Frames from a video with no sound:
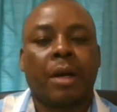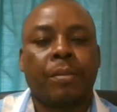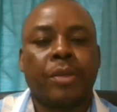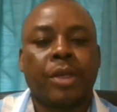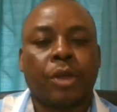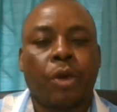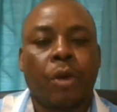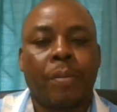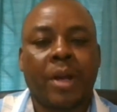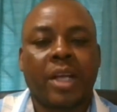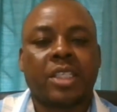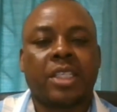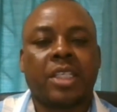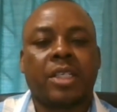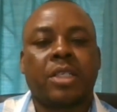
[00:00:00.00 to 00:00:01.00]
being
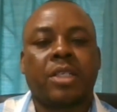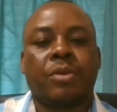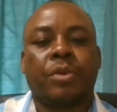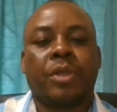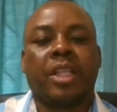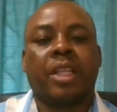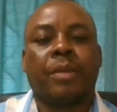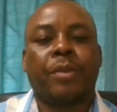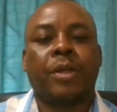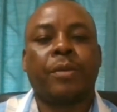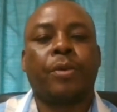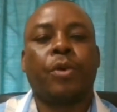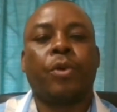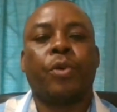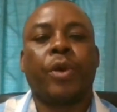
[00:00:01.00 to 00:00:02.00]
compassionate with the
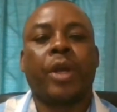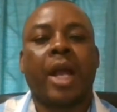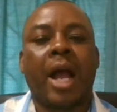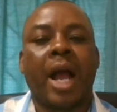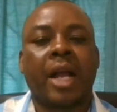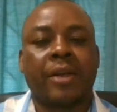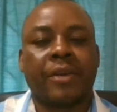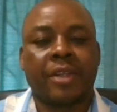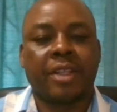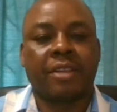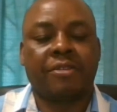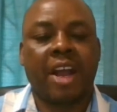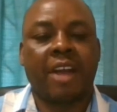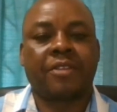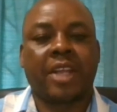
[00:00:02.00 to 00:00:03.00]
people who were hungry, the
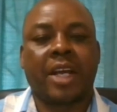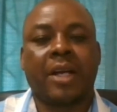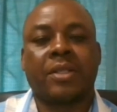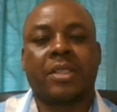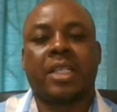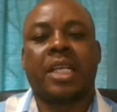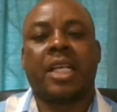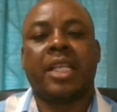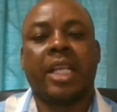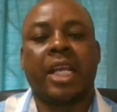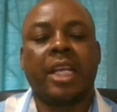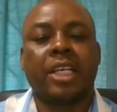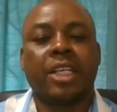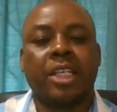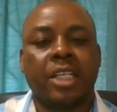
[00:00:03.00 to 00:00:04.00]
5,000, and
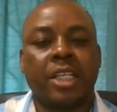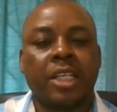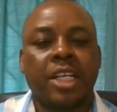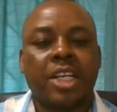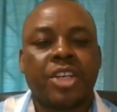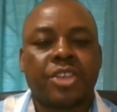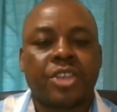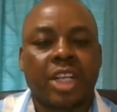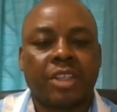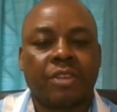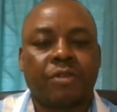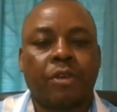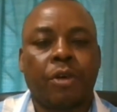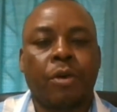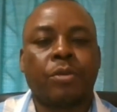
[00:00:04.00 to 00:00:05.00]
then he
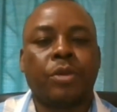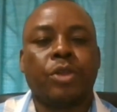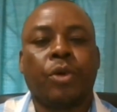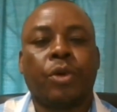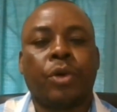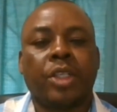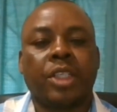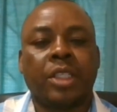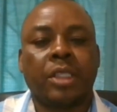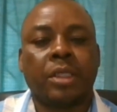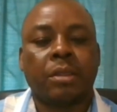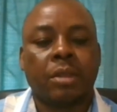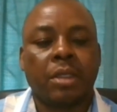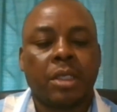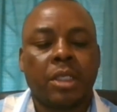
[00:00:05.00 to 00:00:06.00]
transformed or
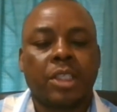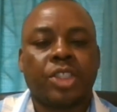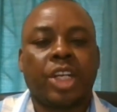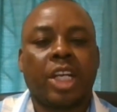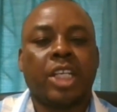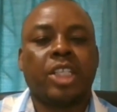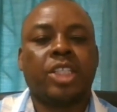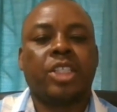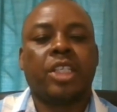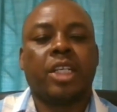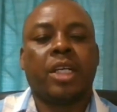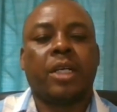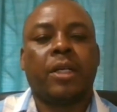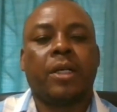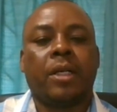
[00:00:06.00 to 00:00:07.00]
he changed,
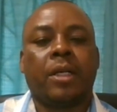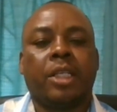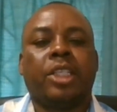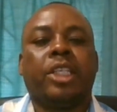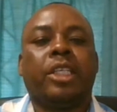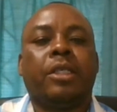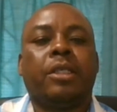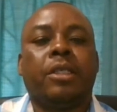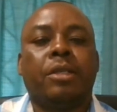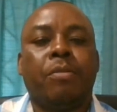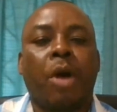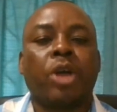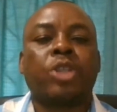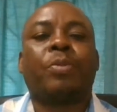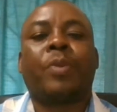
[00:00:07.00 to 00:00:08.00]
he
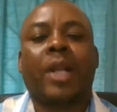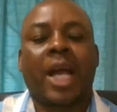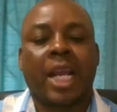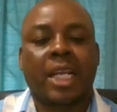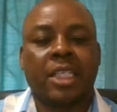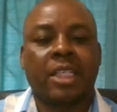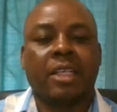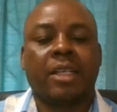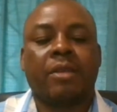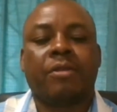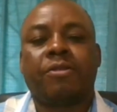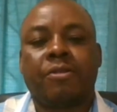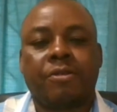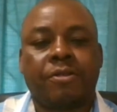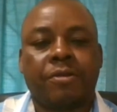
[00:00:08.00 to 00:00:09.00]
multiplied the
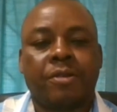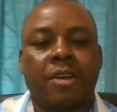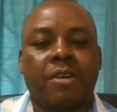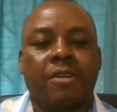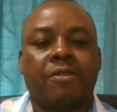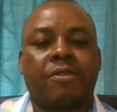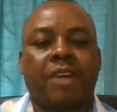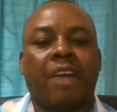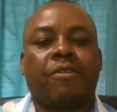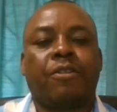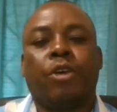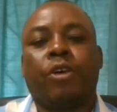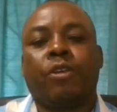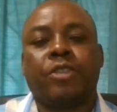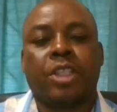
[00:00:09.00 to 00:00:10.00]
5
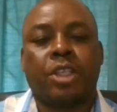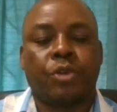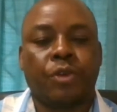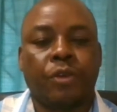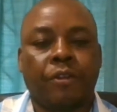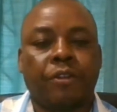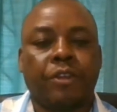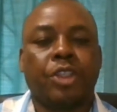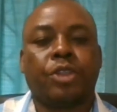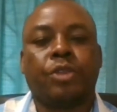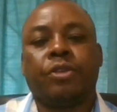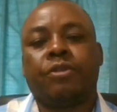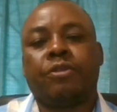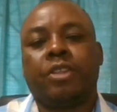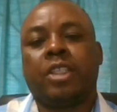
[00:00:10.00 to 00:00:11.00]
loaves and 2 fish
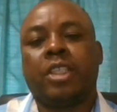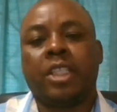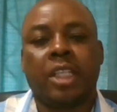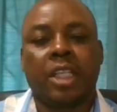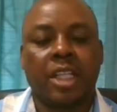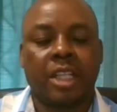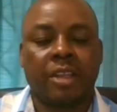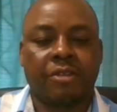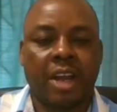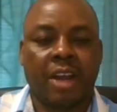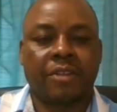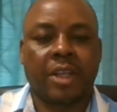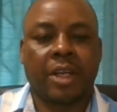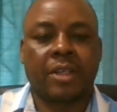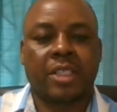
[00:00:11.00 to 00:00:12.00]
to feed the
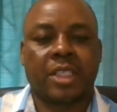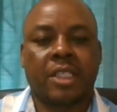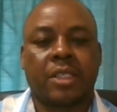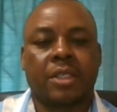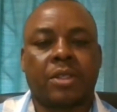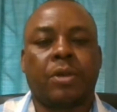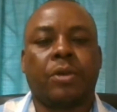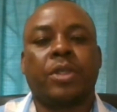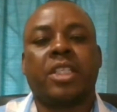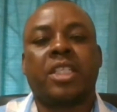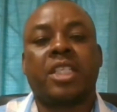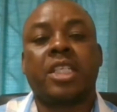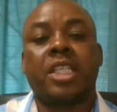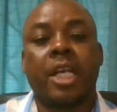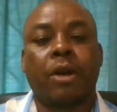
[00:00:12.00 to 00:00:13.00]
5,000. So we
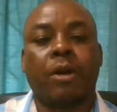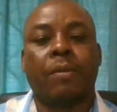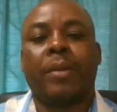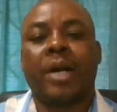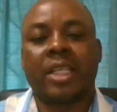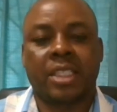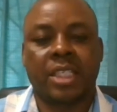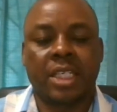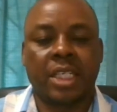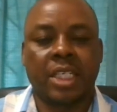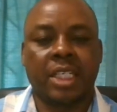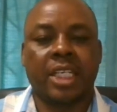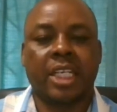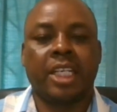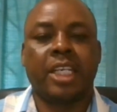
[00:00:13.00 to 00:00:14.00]
see a compassionate
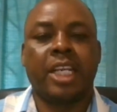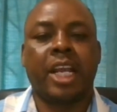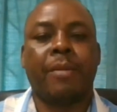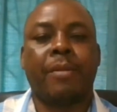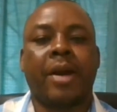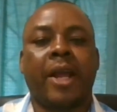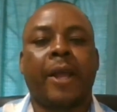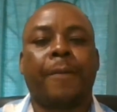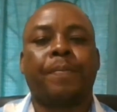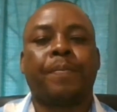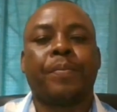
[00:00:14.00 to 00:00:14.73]
leader in Nehemiah.